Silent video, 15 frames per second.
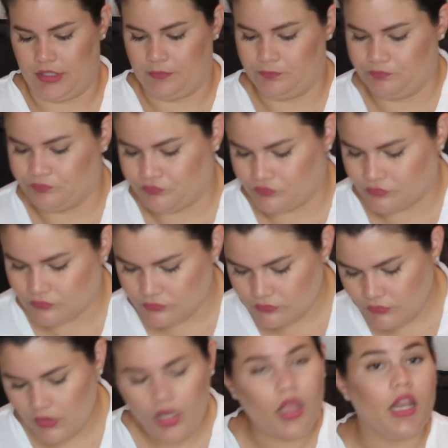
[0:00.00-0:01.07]
but
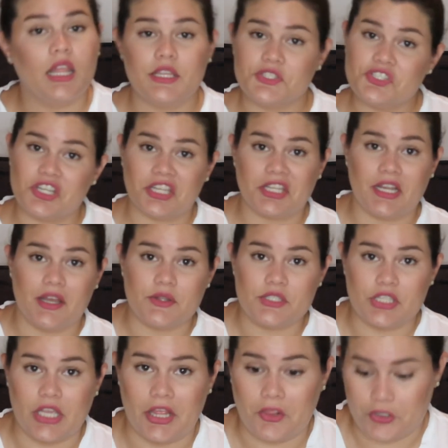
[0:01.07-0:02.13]
let's check it
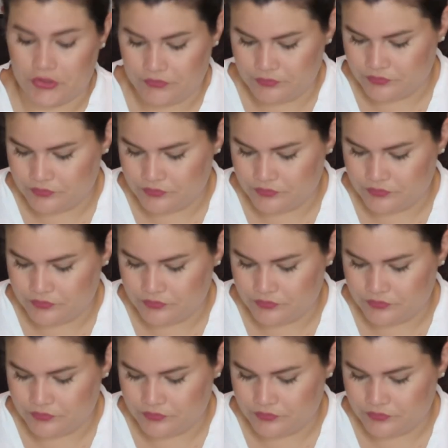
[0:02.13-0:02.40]
out together.